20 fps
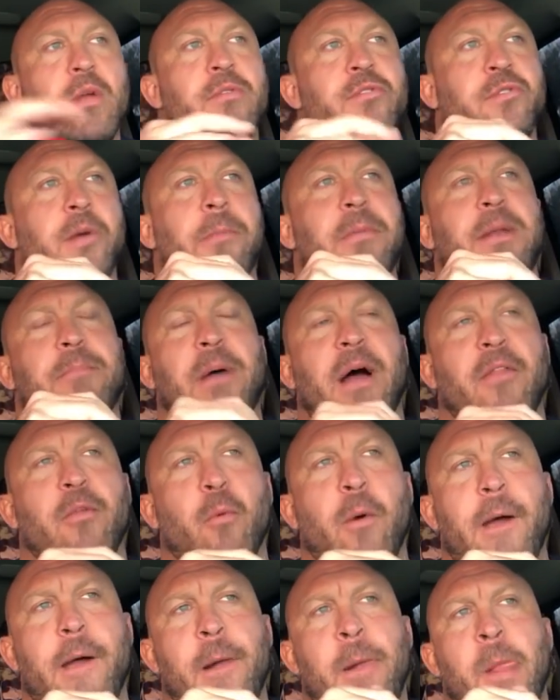somebody, by
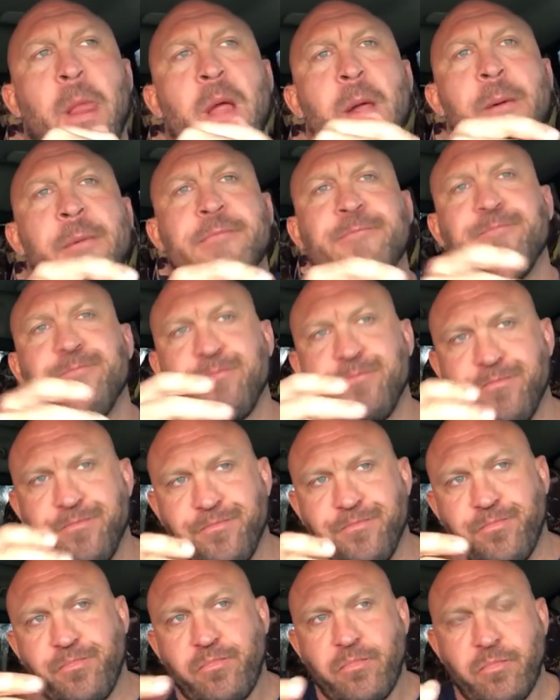the way,
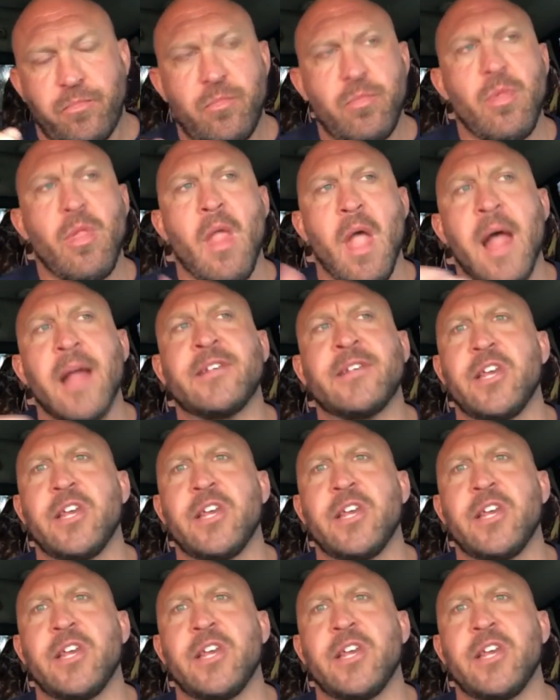I